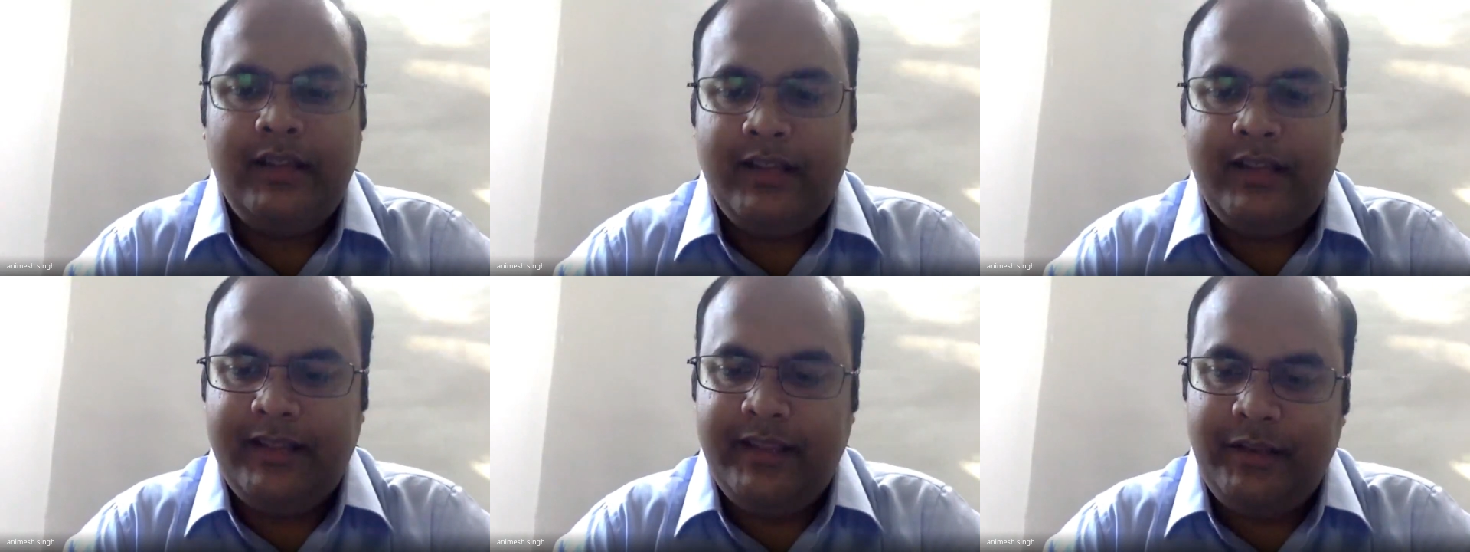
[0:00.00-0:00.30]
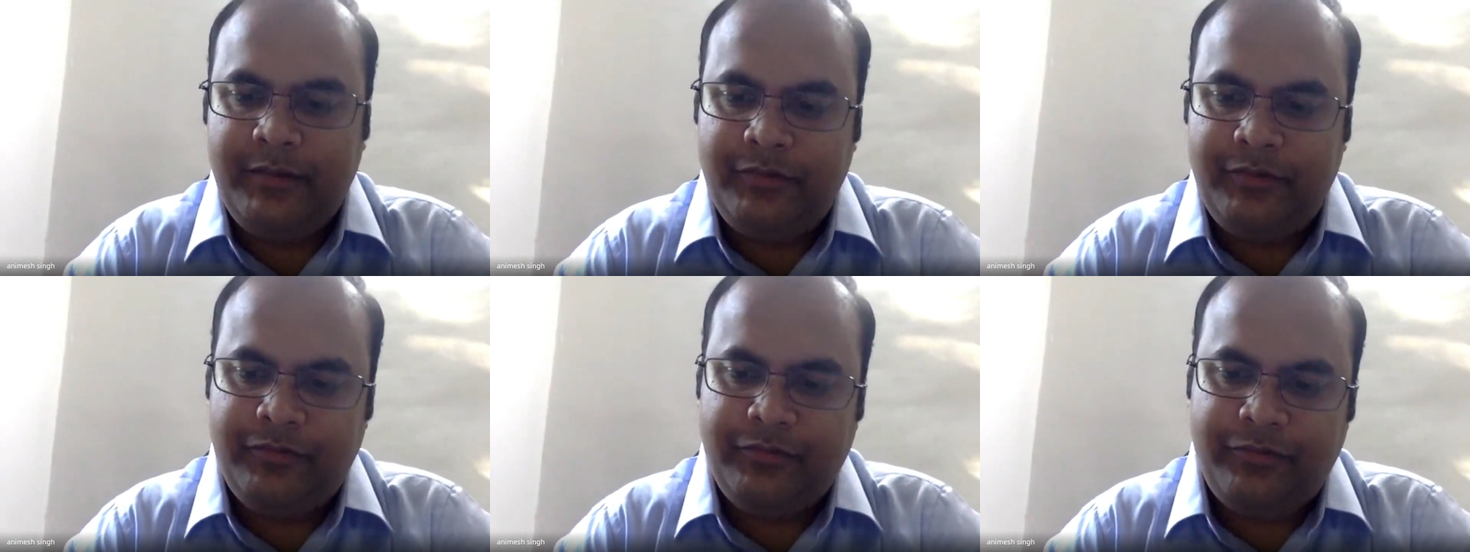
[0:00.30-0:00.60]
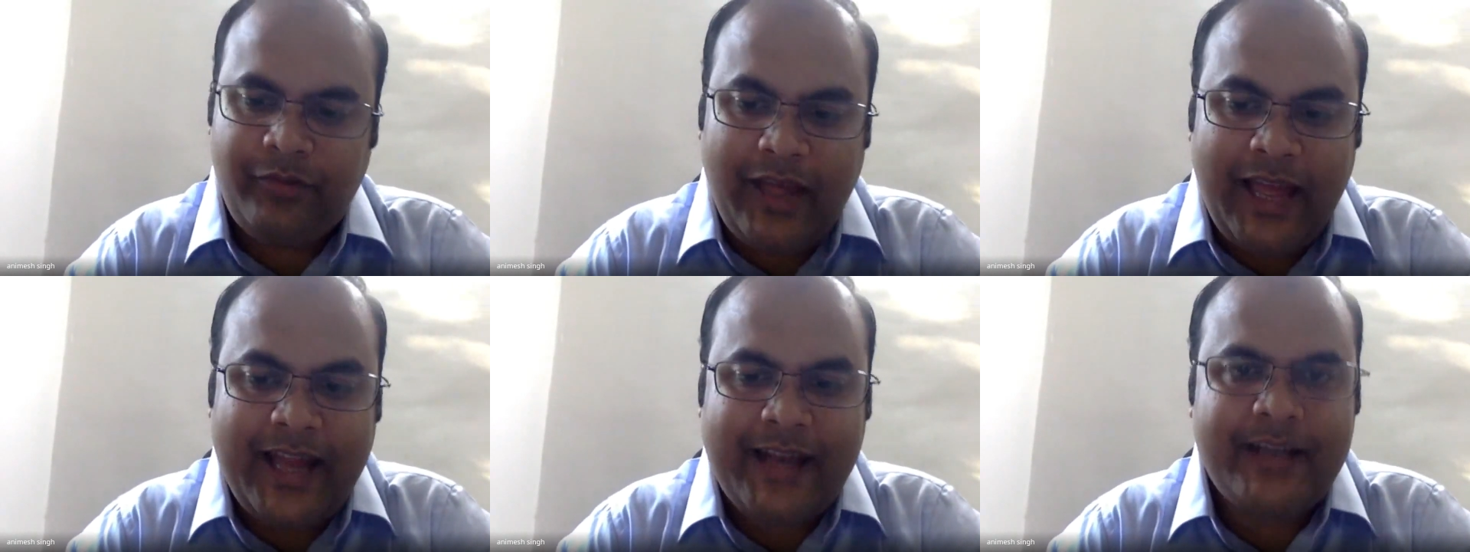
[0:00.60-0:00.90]
the
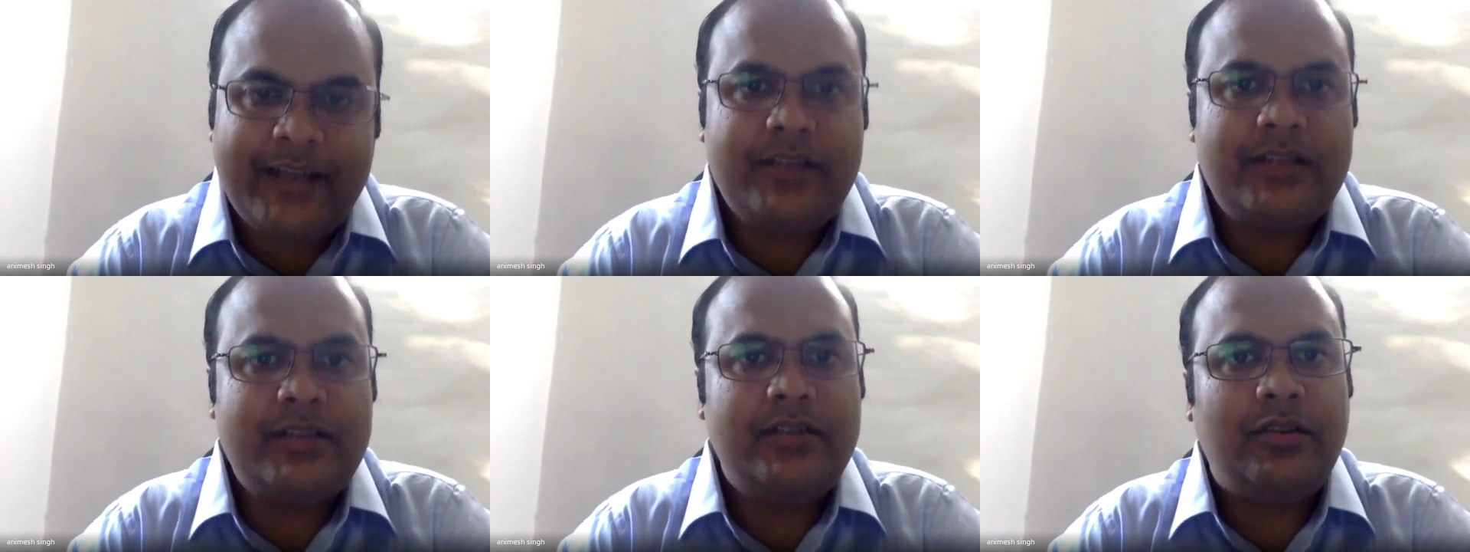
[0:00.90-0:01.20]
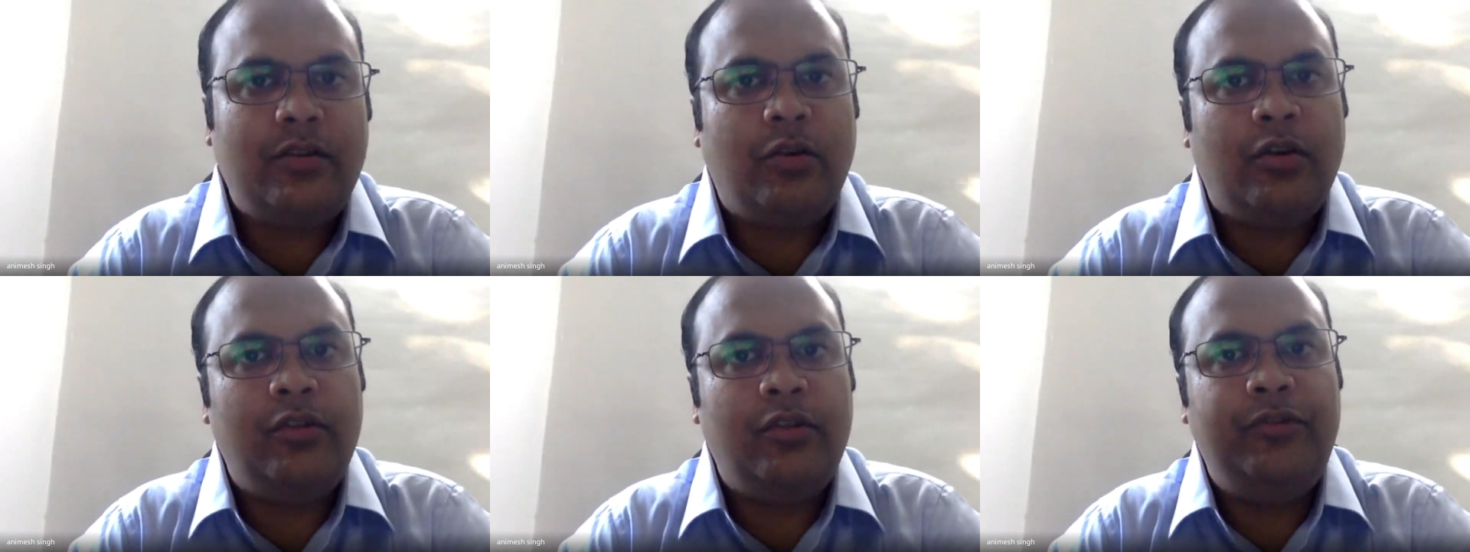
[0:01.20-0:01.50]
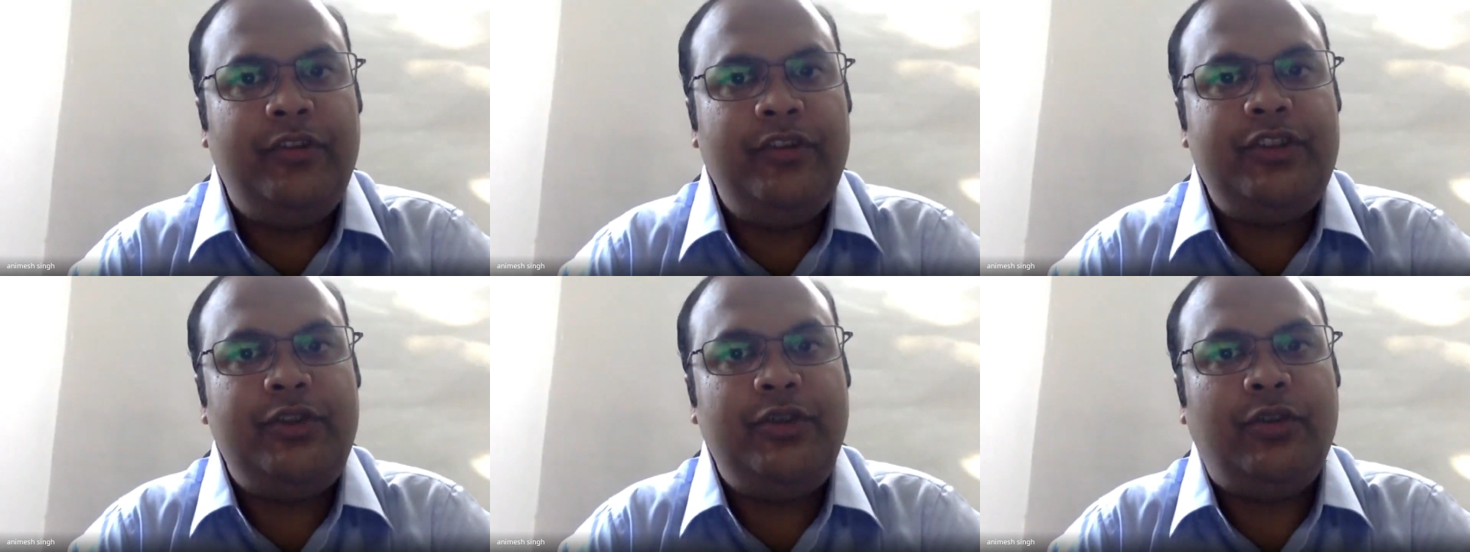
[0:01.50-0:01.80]
fact on
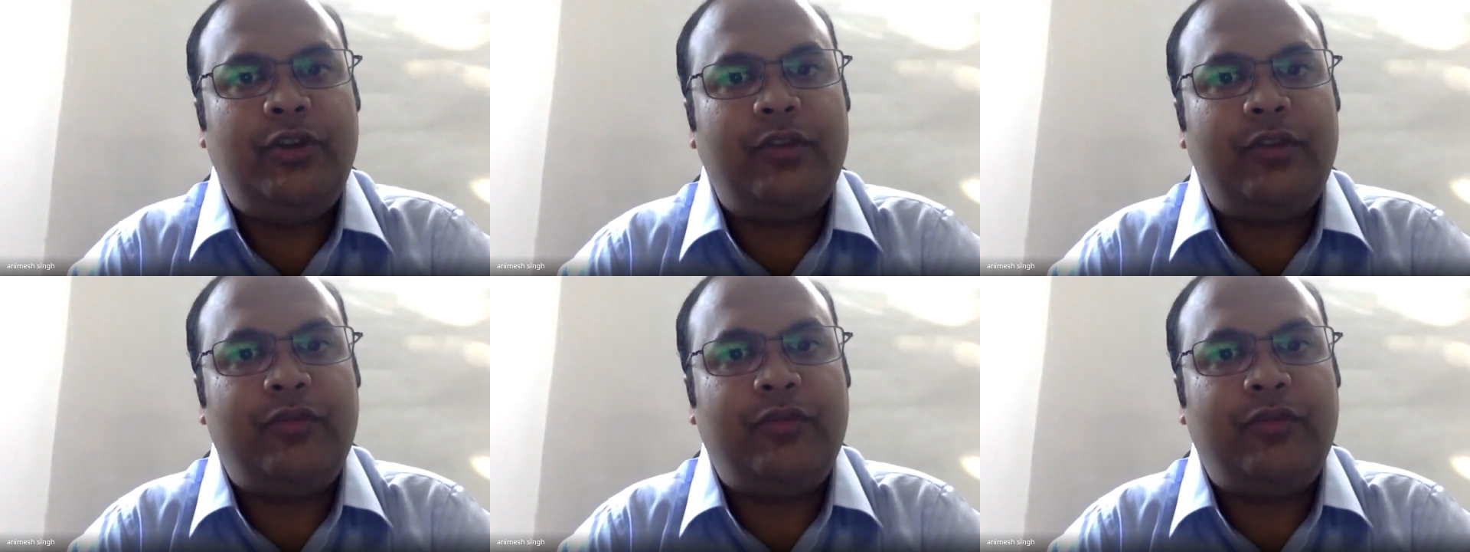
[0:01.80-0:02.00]
which you are